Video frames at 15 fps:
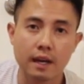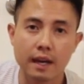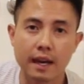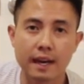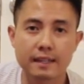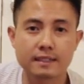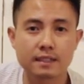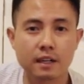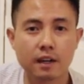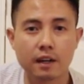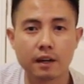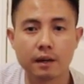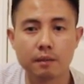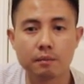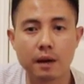And
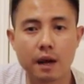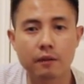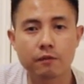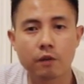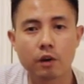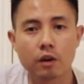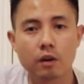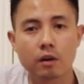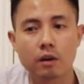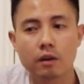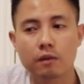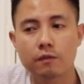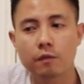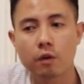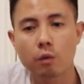for
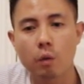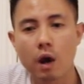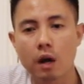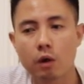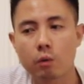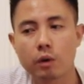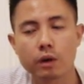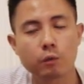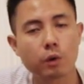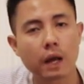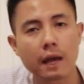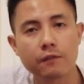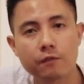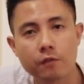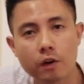a while, when
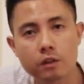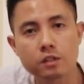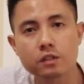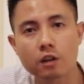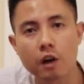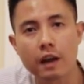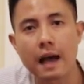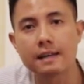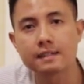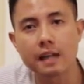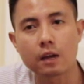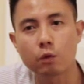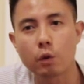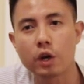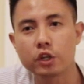I first got asked
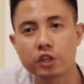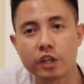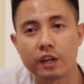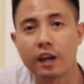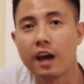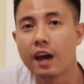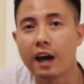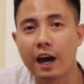that question,